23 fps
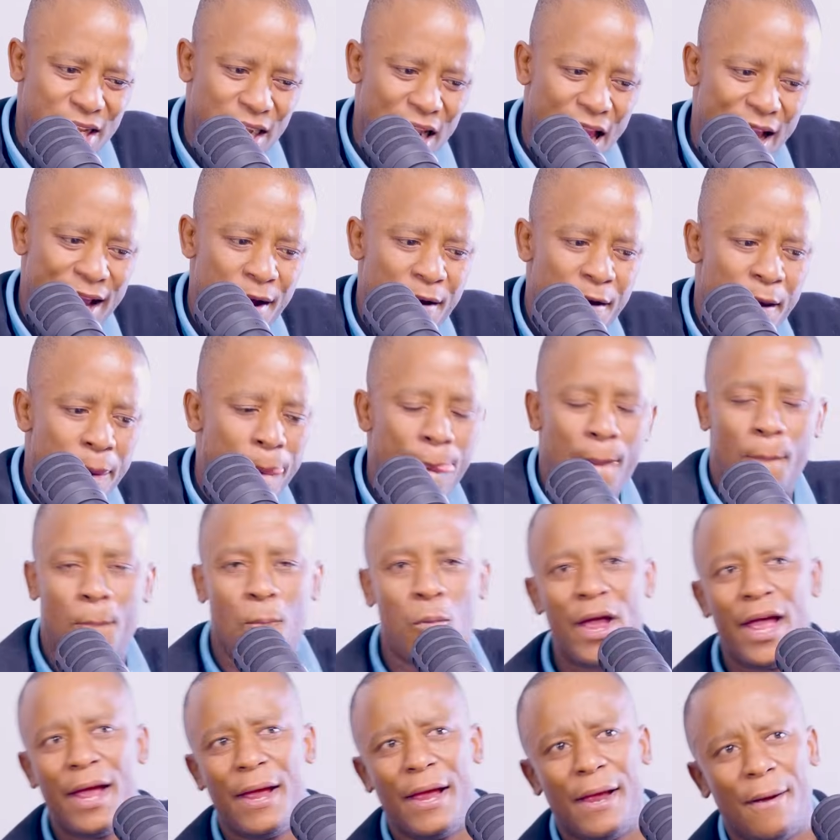Like,
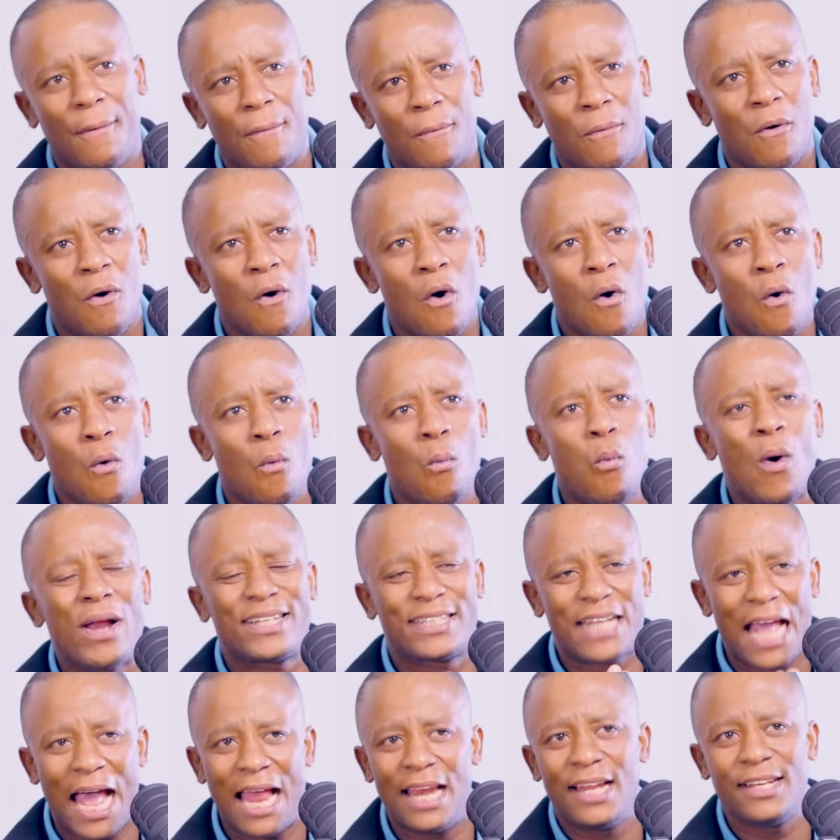what
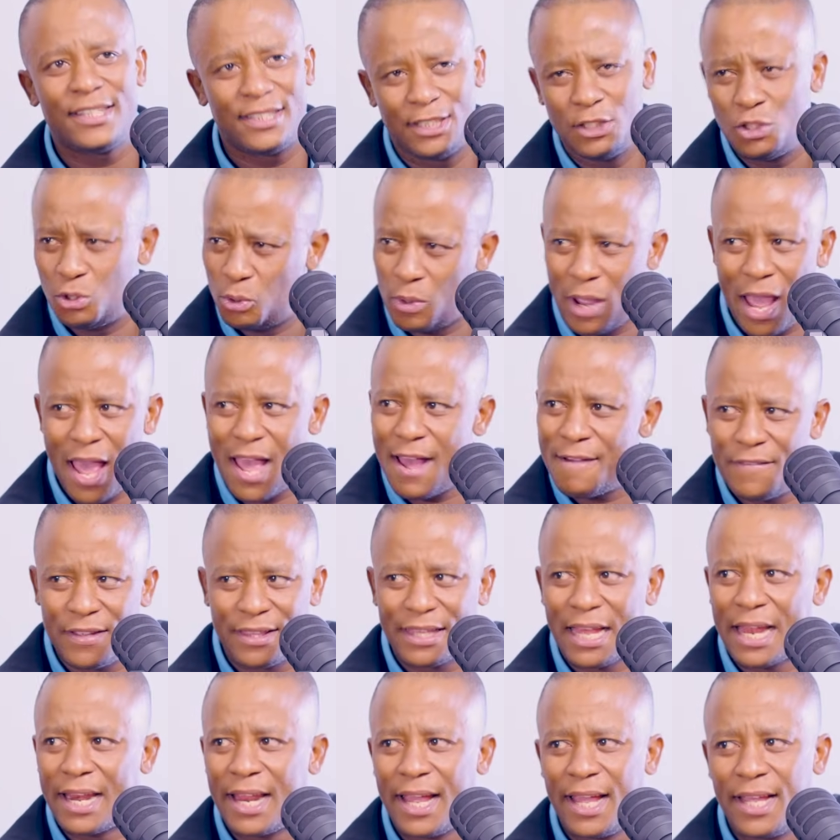talent did you have at
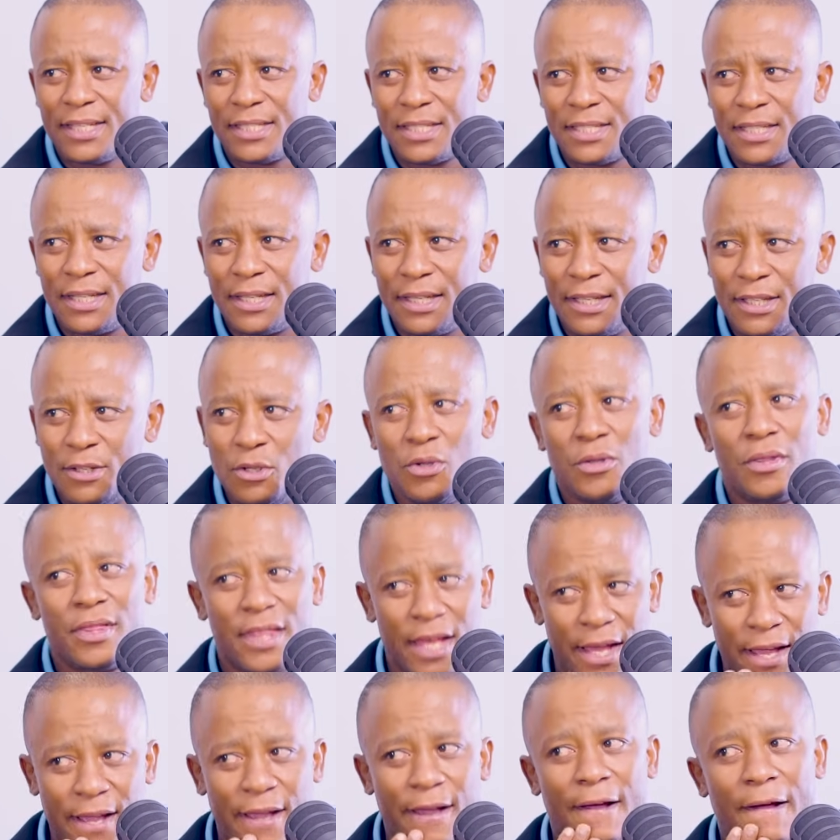that age, do you
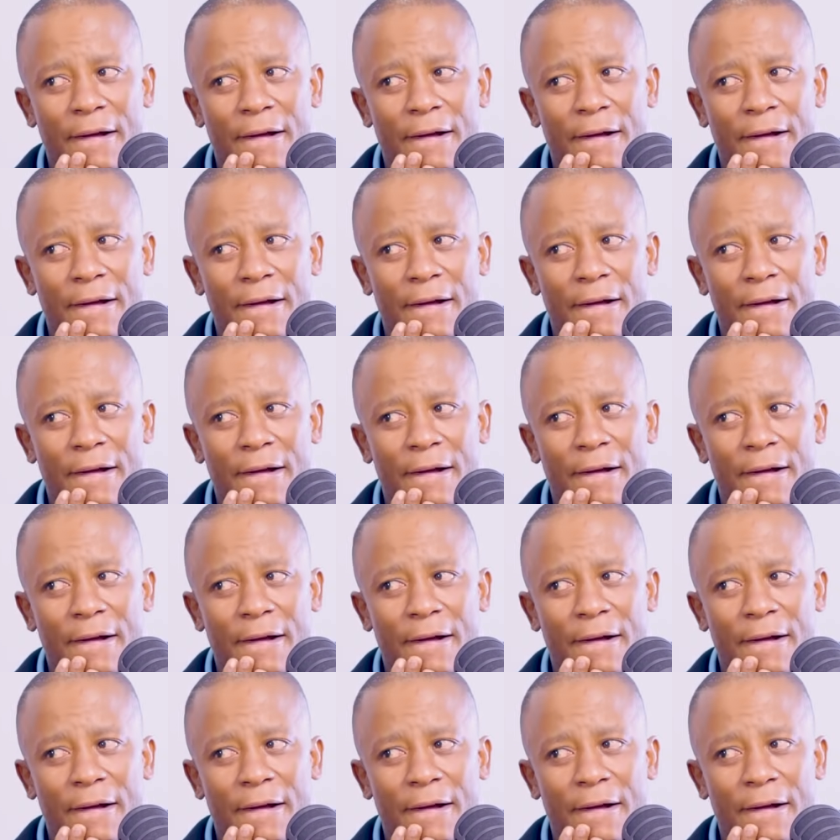think?